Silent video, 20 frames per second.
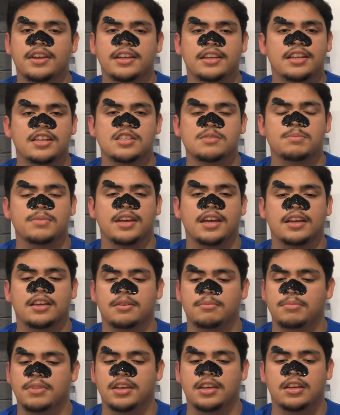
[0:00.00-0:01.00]
He needs me. It
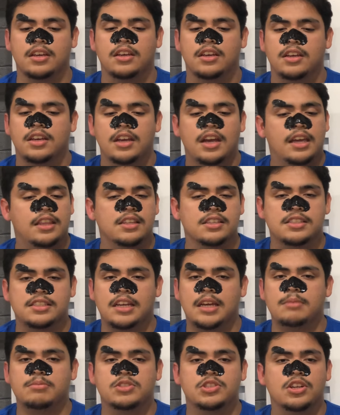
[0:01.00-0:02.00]
can be in the
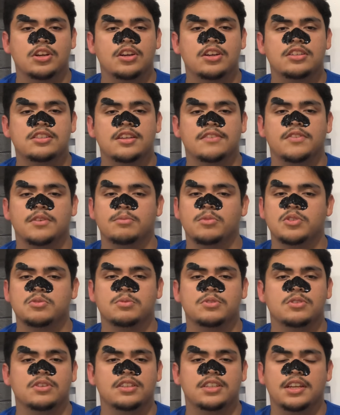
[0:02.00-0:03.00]
same church, if He moves
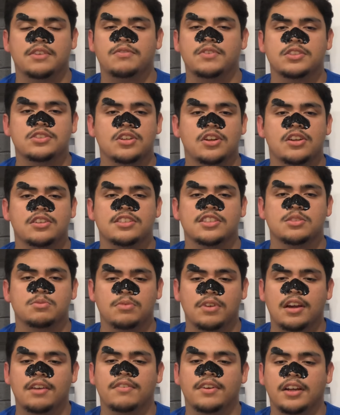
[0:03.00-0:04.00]
me to a different church, it's
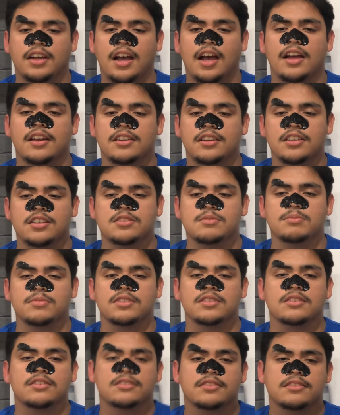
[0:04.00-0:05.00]
wherever God needs me.